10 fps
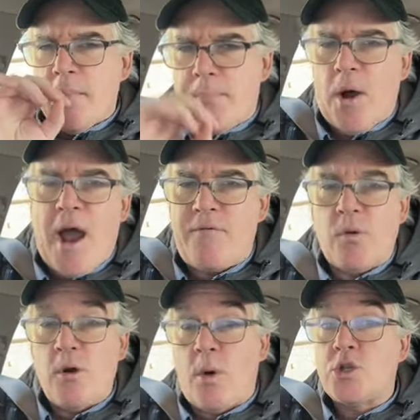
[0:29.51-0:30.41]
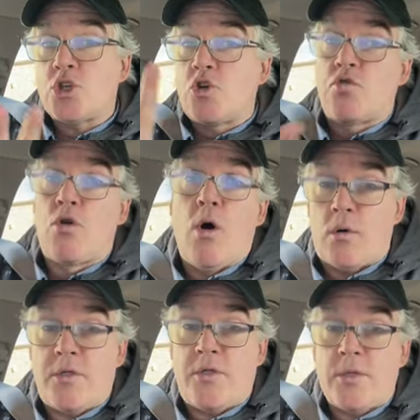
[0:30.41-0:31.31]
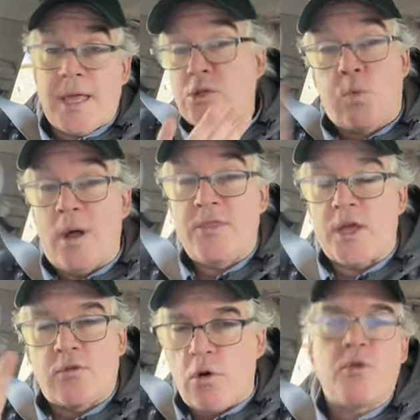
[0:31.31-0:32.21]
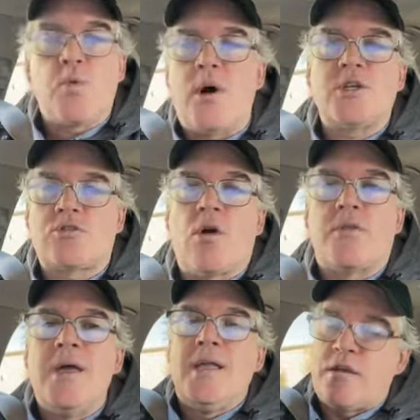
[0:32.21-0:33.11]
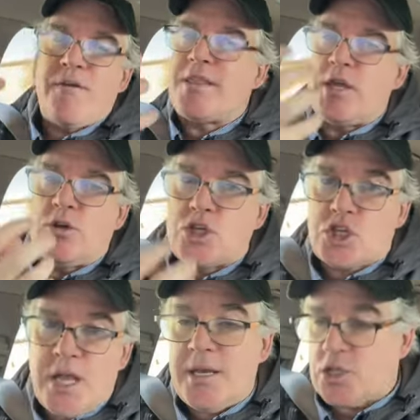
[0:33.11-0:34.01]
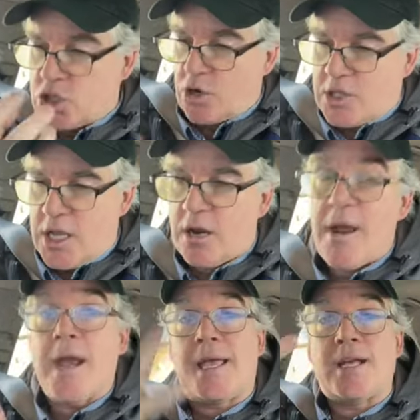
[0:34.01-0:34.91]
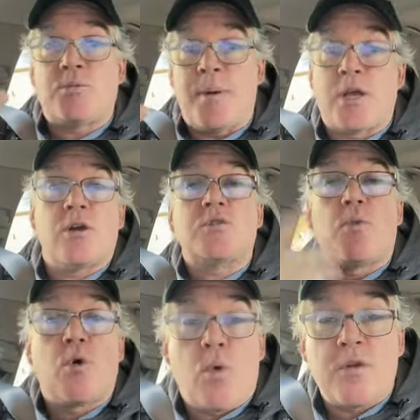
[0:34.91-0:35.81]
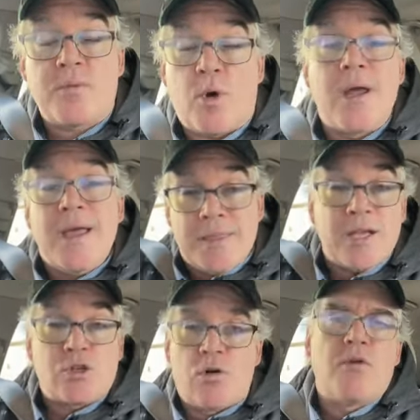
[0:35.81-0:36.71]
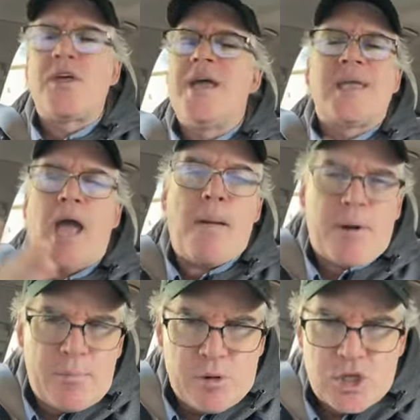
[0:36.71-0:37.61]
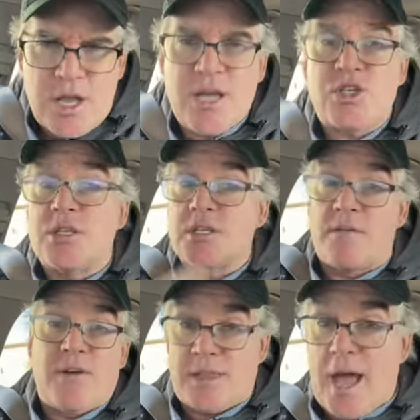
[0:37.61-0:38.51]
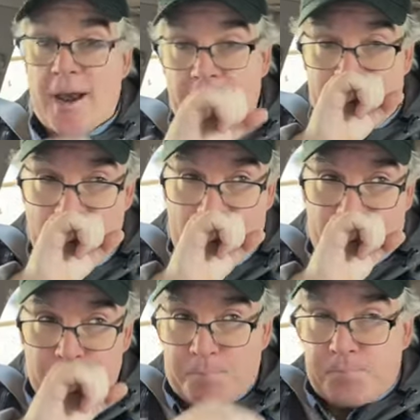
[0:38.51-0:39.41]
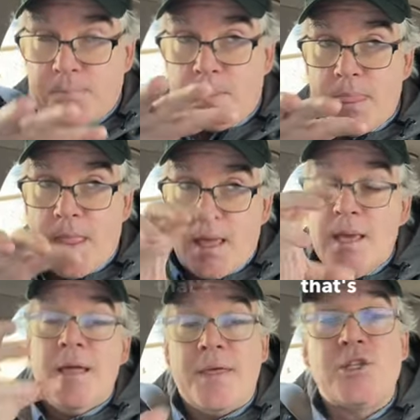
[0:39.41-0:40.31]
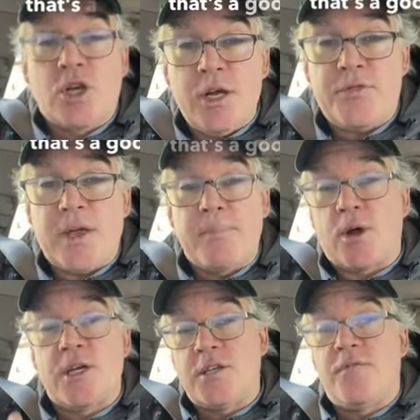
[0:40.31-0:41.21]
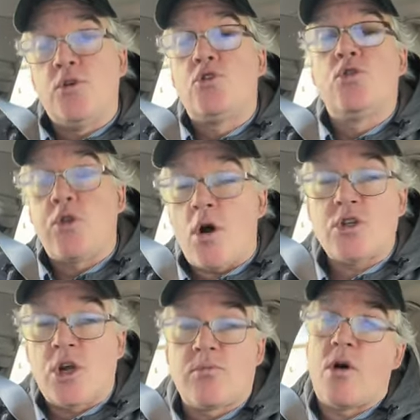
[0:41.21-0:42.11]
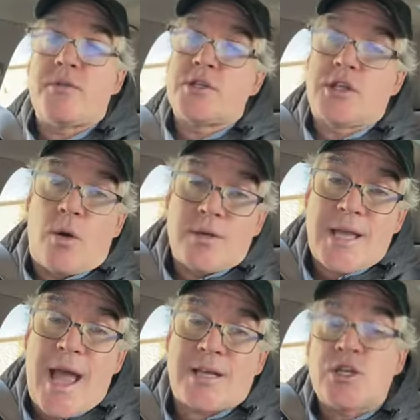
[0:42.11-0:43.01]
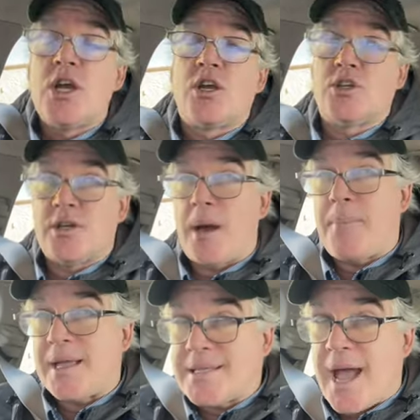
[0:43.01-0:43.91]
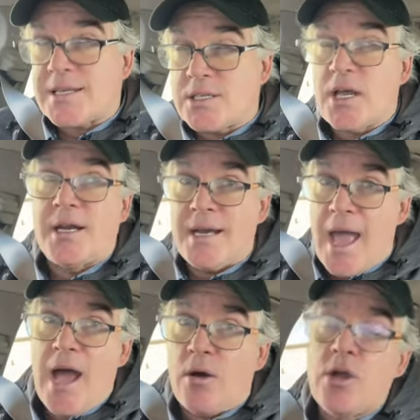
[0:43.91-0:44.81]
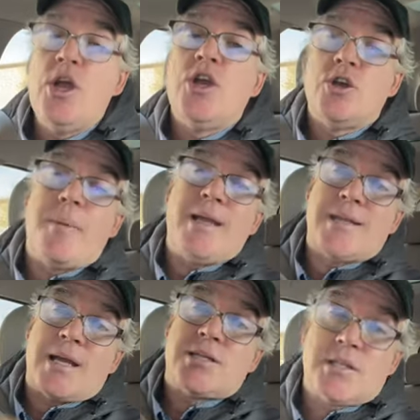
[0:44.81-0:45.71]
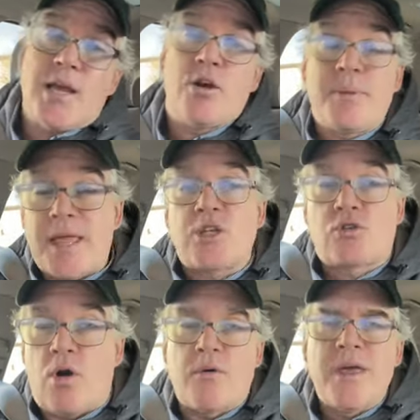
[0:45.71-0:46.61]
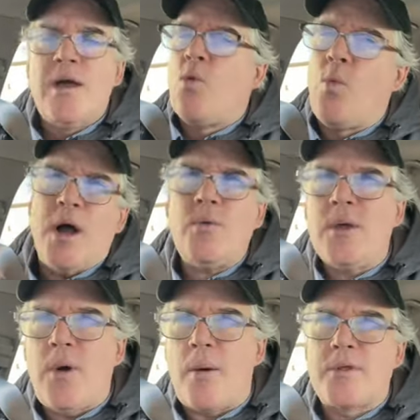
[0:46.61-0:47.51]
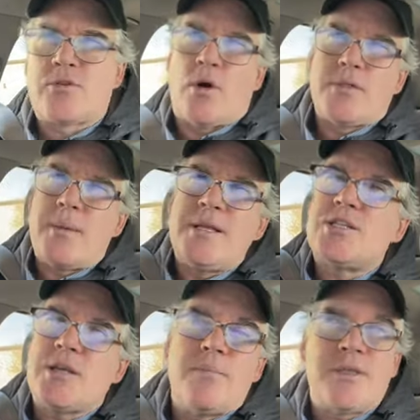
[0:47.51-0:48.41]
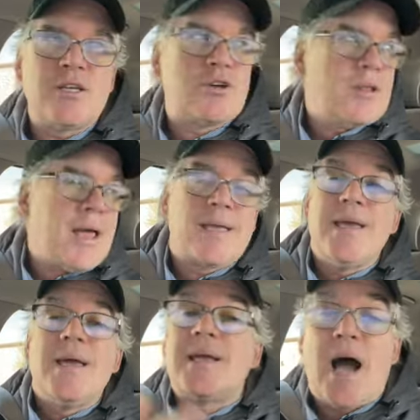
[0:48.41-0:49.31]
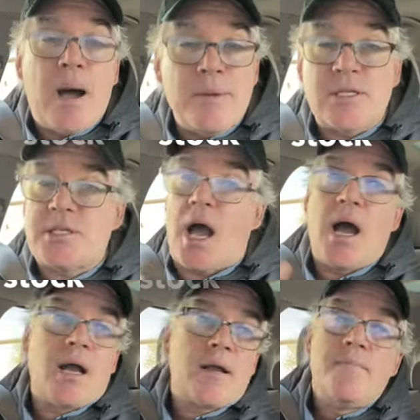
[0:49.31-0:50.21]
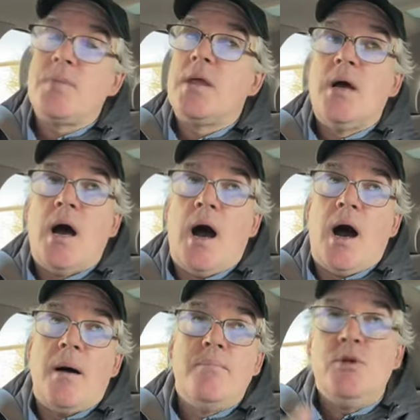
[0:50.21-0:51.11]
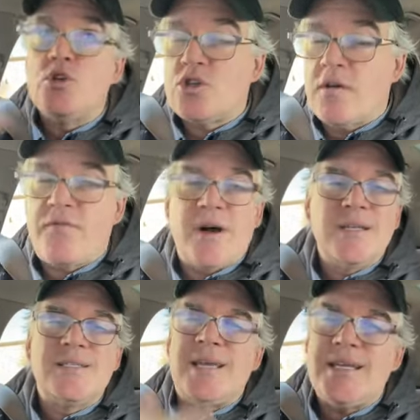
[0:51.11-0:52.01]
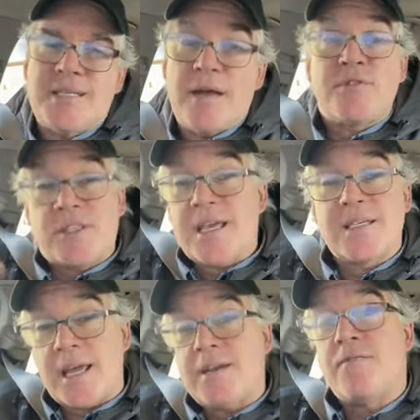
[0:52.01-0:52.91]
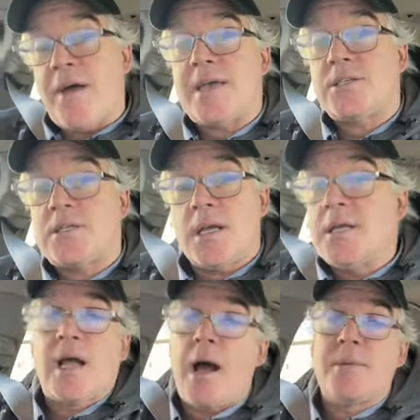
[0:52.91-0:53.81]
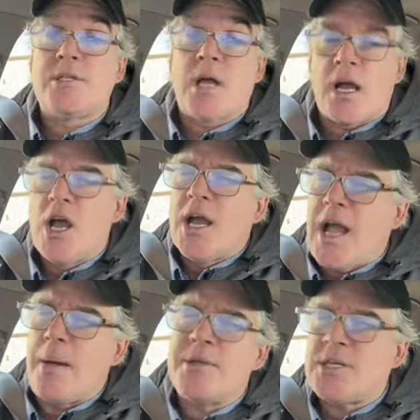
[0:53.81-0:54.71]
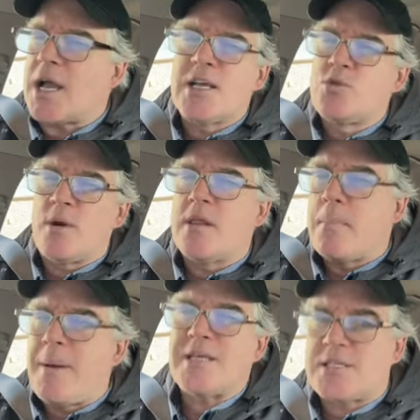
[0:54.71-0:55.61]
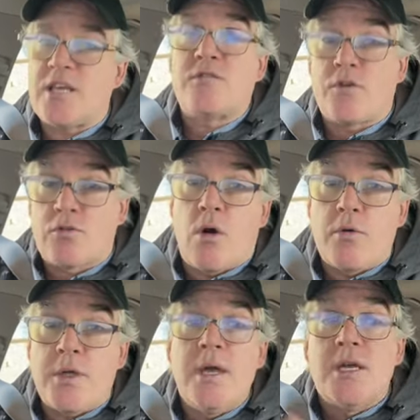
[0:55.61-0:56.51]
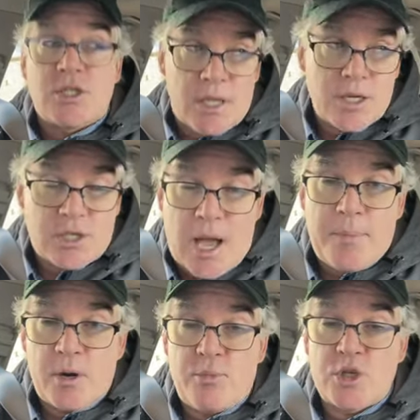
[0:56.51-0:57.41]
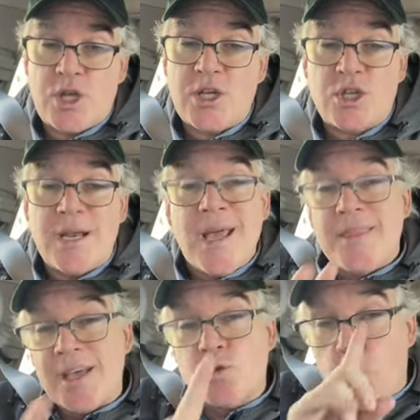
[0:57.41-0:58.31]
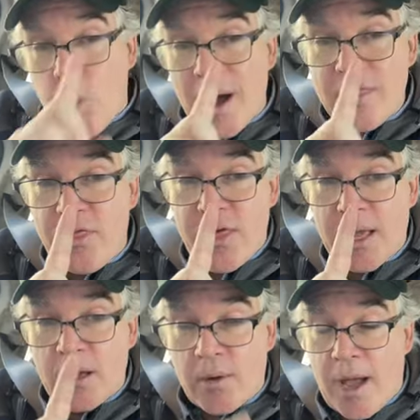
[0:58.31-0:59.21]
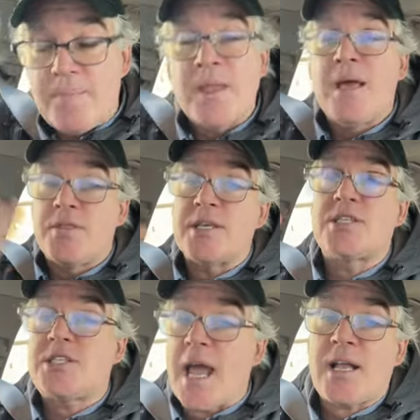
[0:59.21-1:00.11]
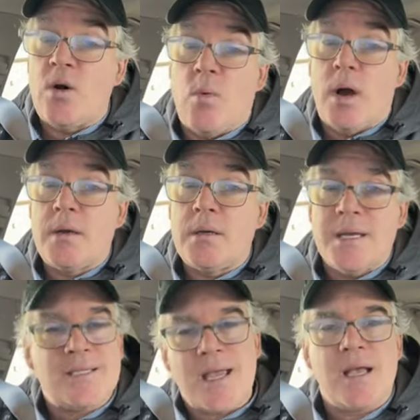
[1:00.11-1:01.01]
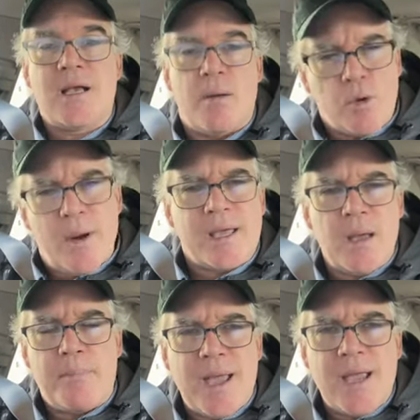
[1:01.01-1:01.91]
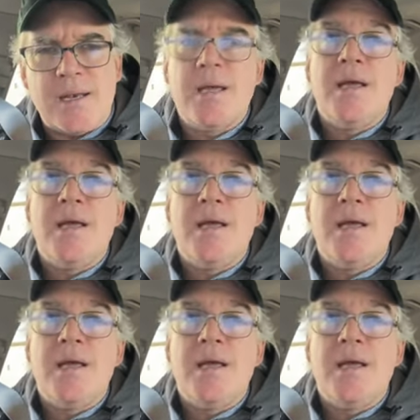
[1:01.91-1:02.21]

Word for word: But everyone wants growth. That's one thing. Growth. What is growth? The fact that your shit starts here and it gets bigger, it's more worth more. That's growth. Capital appreciation, stuff like that. Now, that's a good thing because if you do long term growth, it's lower tax because you're not paying taxes on it now. You're paying taxes later, but that's growth. What do we want with growth? I mean, some things are like common stock, um, mutual funds, ETFs, things that invest in common stock. Common stock is one of the best things for growth slash capital appreciation. That's one thing, okay? The second one is income. We want to get paid.